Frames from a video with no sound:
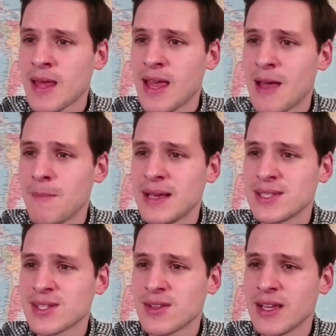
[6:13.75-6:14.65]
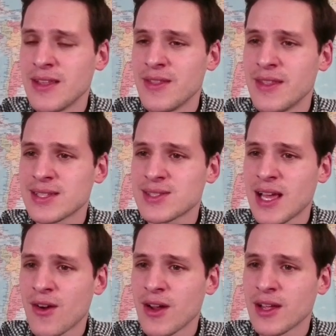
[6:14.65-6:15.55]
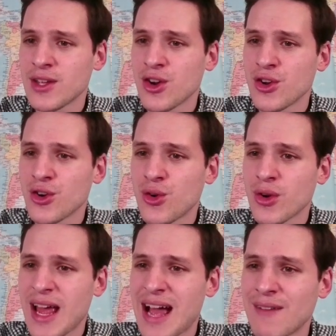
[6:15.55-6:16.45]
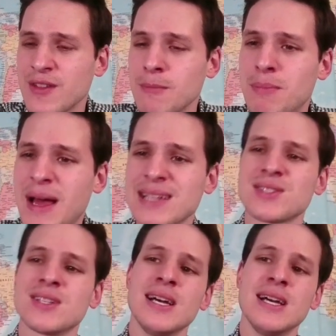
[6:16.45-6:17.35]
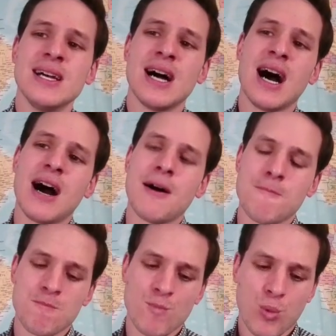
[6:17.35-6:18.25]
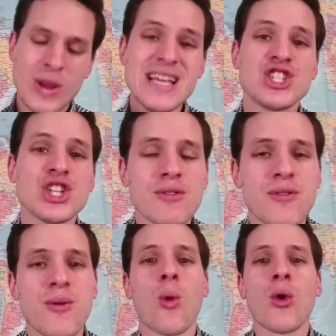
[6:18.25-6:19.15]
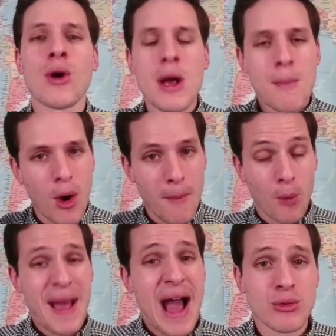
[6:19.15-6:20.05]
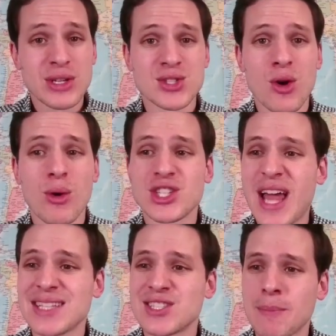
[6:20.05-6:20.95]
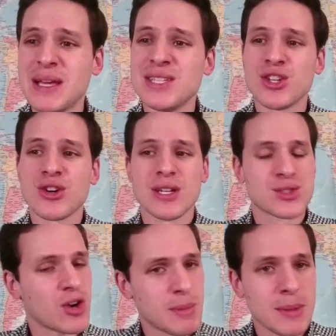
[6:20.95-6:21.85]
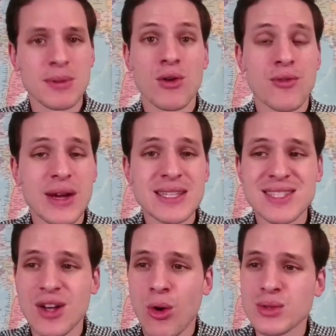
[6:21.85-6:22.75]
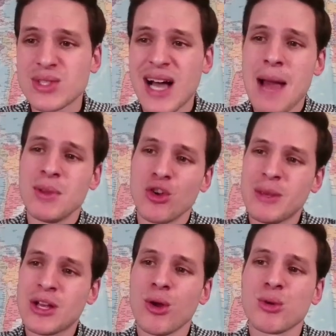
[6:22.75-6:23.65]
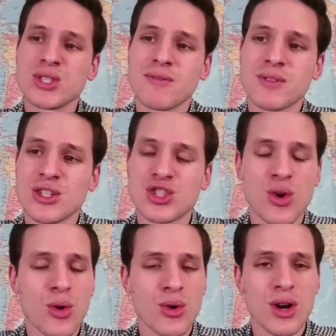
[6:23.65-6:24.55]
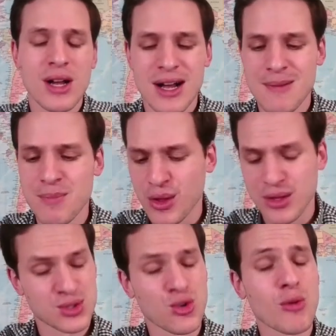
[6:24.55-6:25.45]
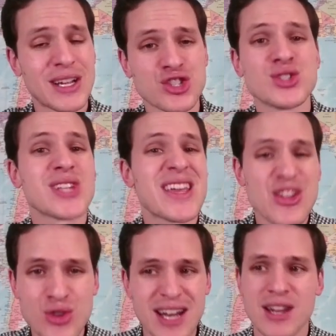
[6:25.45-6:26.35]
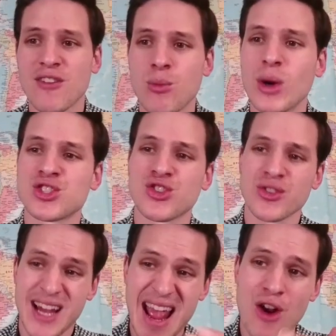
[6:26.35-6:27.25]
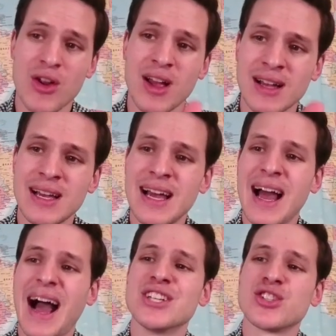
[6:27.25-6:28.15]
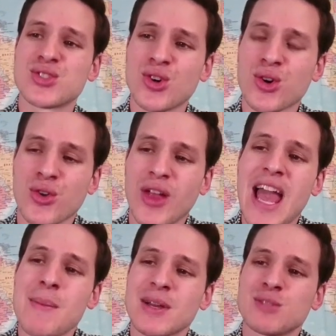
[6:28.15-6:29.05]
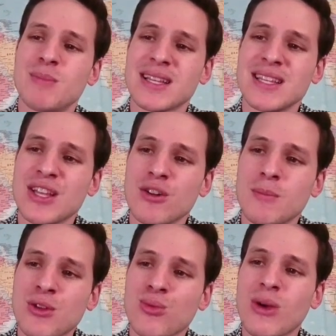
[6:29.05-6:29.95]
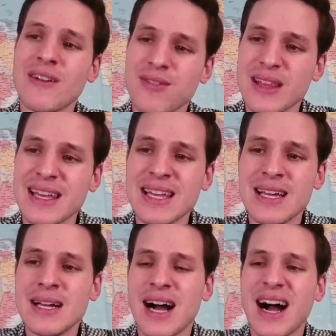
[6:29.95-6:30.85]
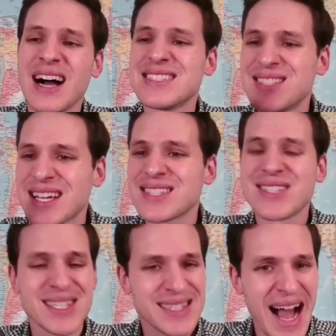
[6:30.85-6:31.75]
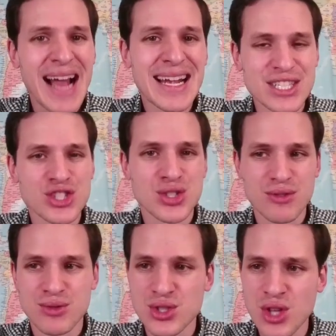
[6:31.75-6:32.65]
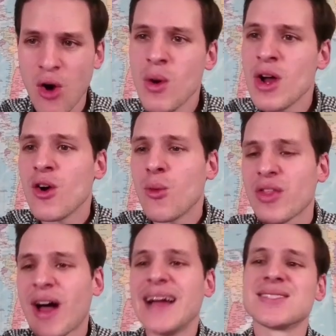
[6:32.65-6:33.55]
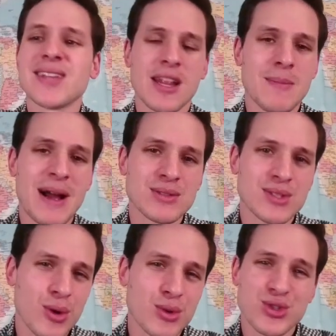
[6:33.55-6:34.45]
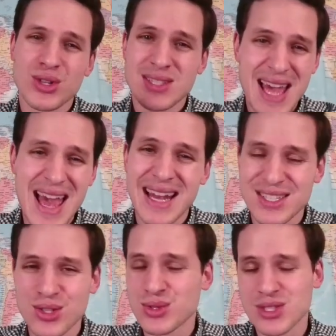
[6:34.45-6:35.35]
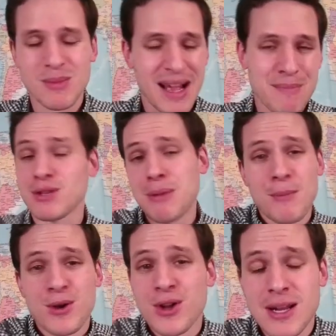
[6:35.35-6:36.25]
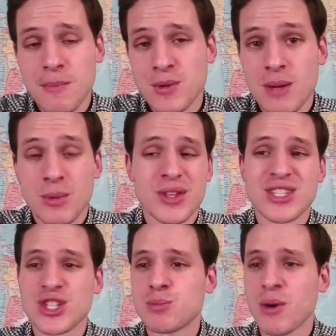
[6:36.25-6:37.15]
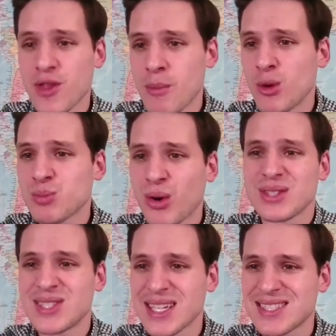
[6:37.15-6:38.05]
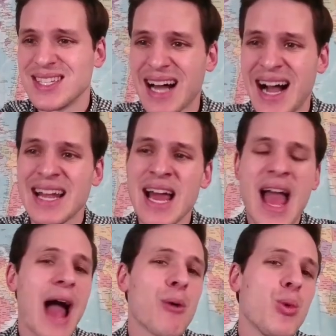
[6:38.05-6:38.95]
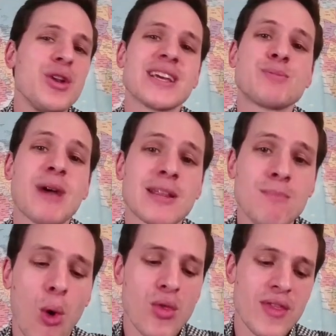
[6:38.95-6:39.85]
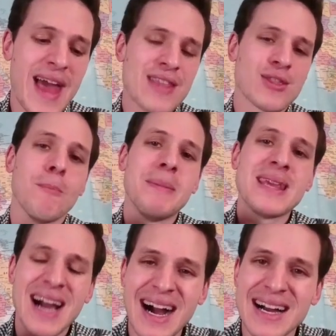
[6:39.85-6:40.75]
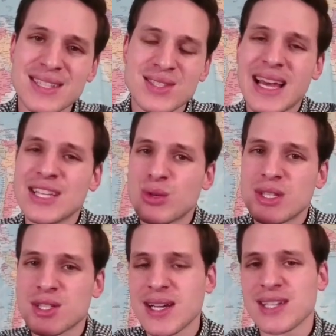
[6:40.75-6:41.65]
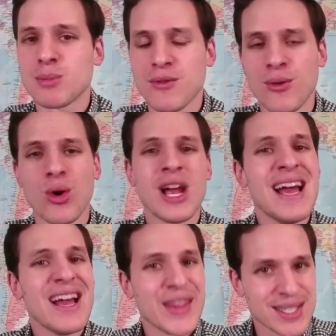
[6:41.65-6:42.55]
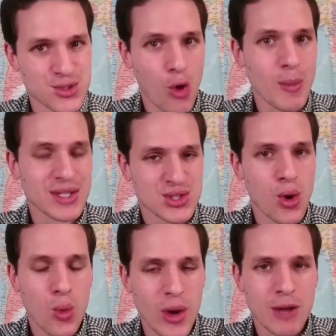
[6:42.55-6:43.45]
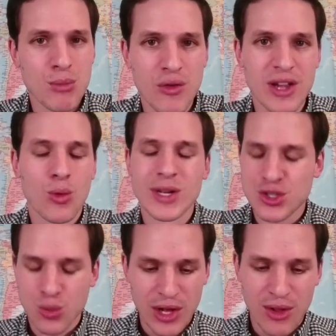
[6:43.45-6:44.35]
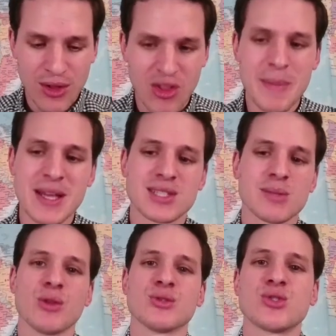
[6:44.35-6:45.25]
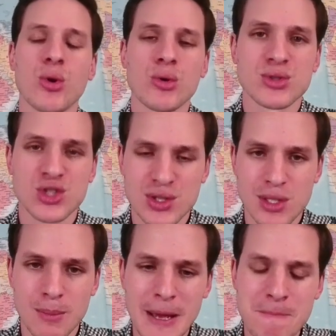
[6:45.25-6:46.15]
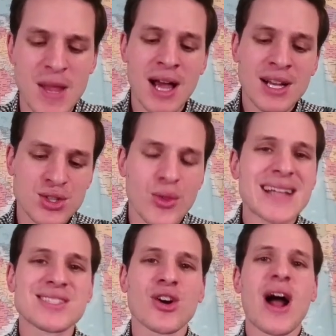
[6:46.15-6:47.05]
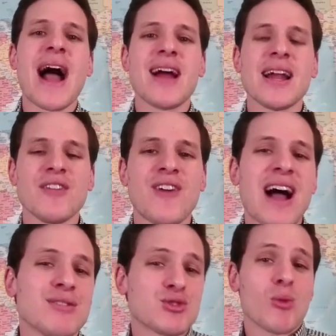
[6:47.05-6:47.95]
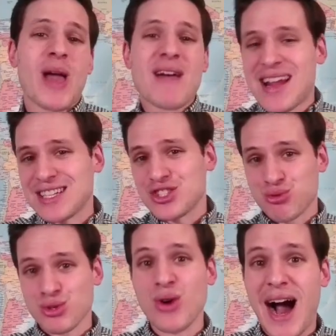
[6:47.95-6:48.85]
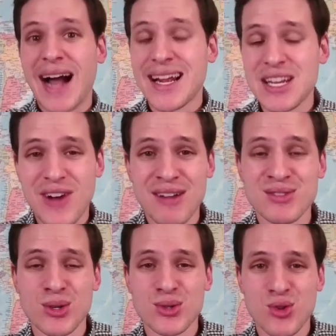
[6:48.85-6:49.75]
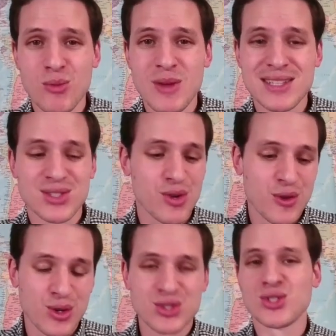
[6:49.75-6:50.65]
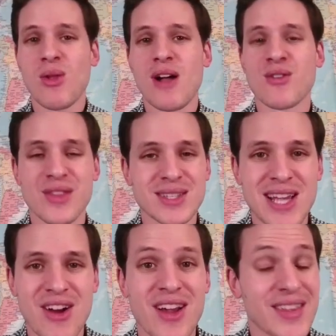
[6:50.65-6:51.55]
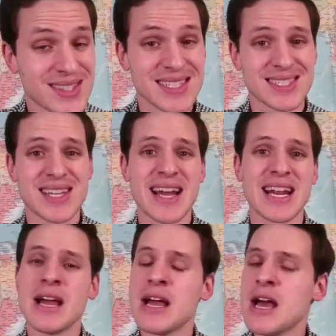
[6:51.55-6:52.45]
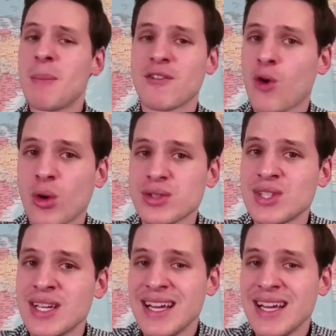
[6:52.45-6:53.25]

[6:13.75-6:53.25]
And basically in this area here, you're going to have the best region for more powdery snow, which adds up easier. It's going to be below freezing the whole time, and you'll be close enough to the shore, the storm, I should say, that you get enough moisture. In that area I just circled, I am expecting there to be roughly 6 to 9 inches of snow with isolated amounts closer to 10. So some people could end up with double digits, but for the most part, 6 to 9. I wouldn't expect more than that, though, because, as we discussed before, this storm is so quick moving, which will limit some of those totals just a bit. So that's our I-95 storm. We haven't had a true I-95 snowstorm yet, so if you're a snow lover in this area, this is exciting. But of course,